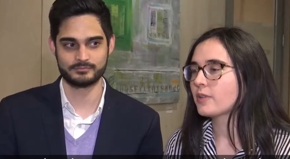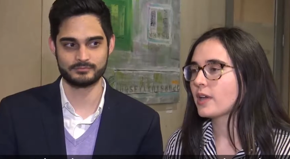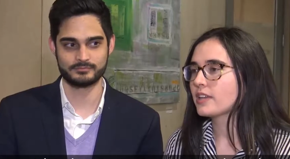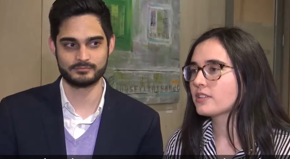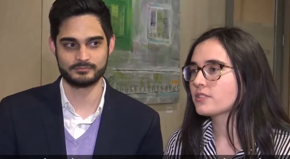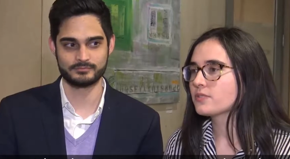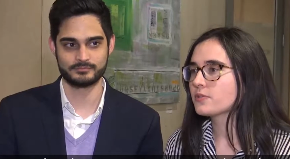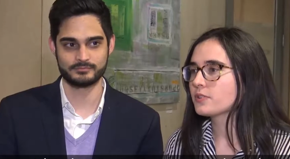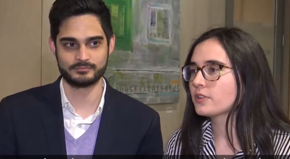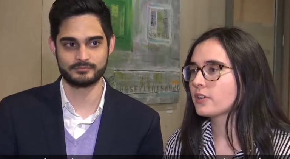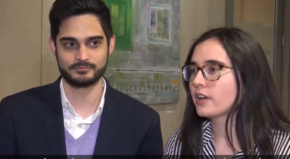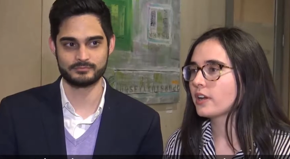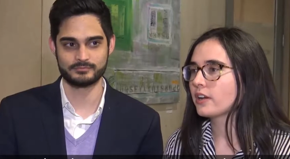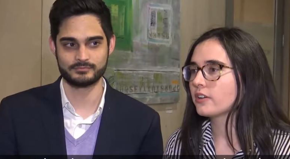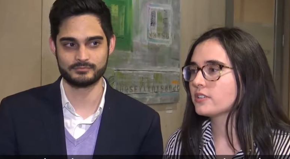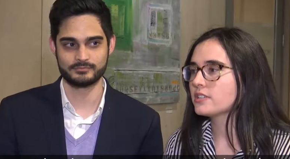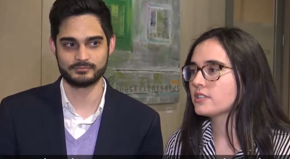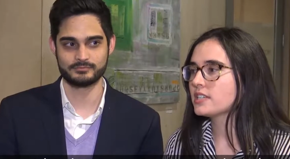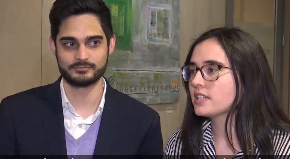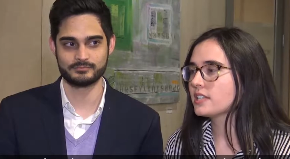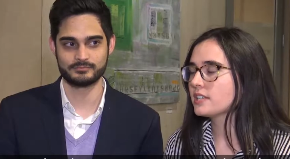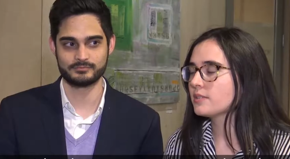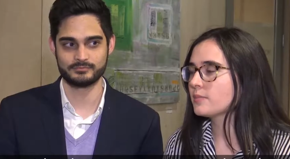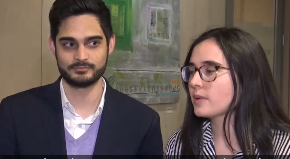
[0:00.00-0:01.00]
Speaker 1: as for our
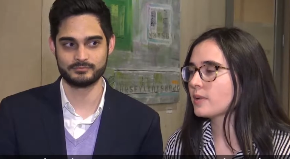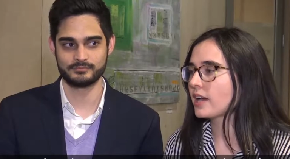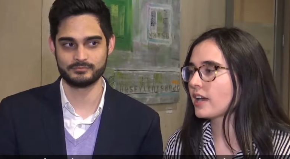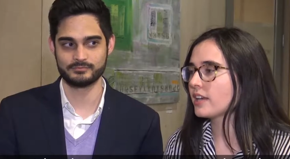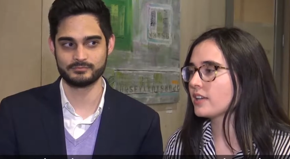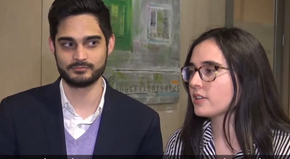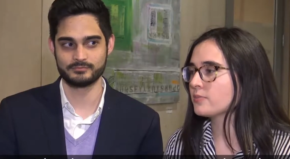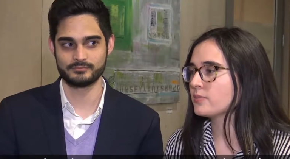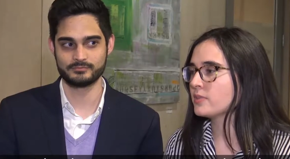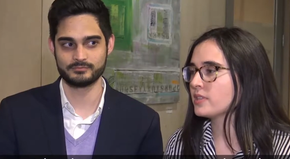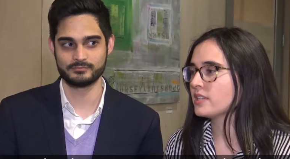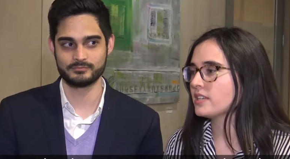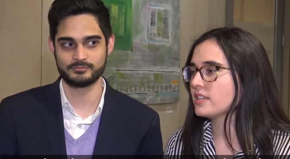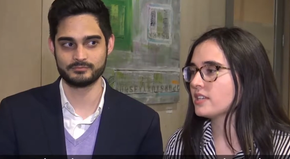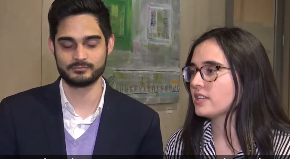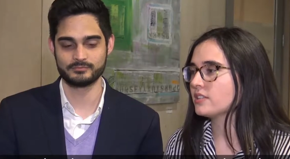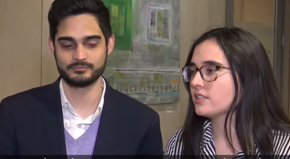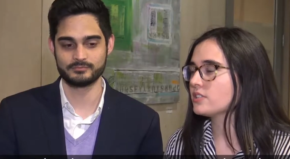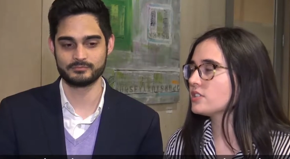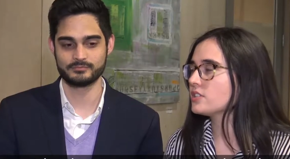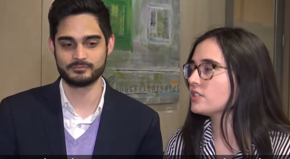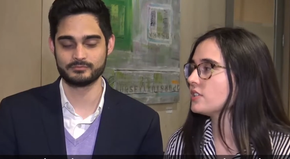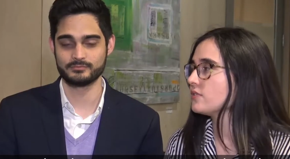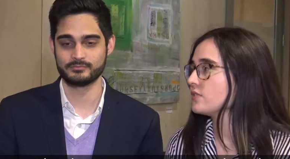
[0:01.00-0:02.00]
team, I am
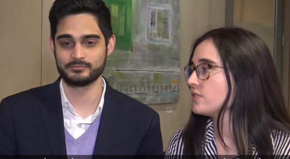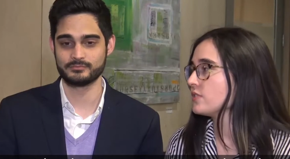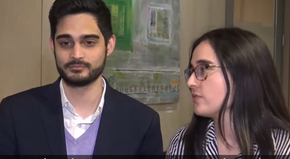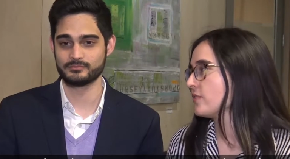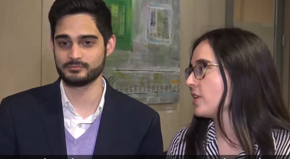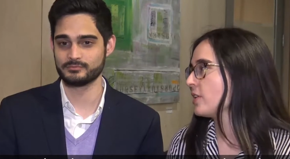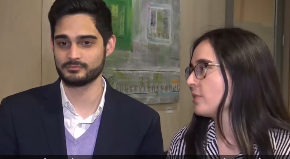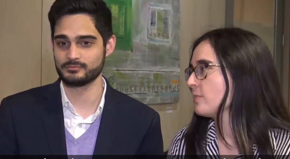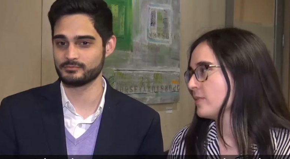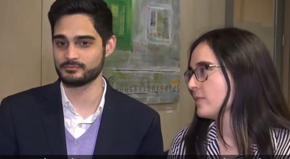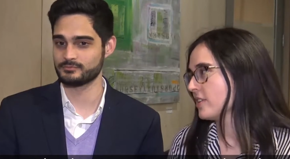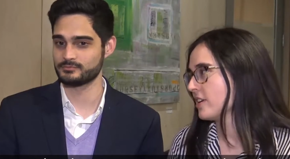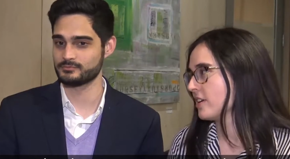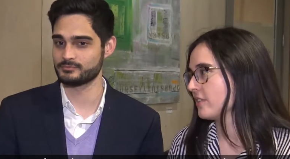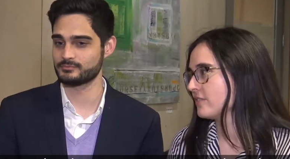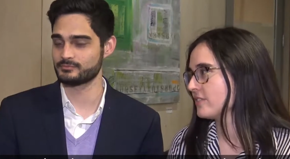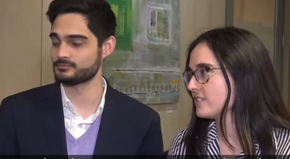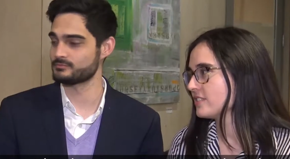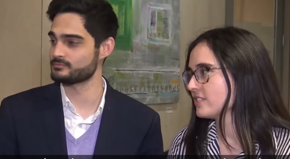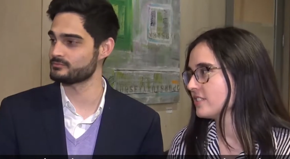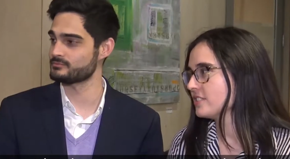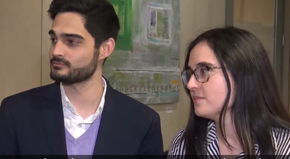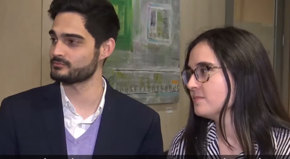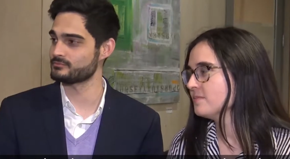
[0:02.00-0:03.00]
the Chief Development
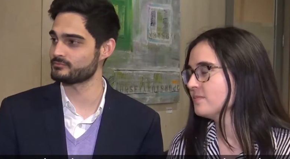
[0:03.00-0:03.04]
Officer,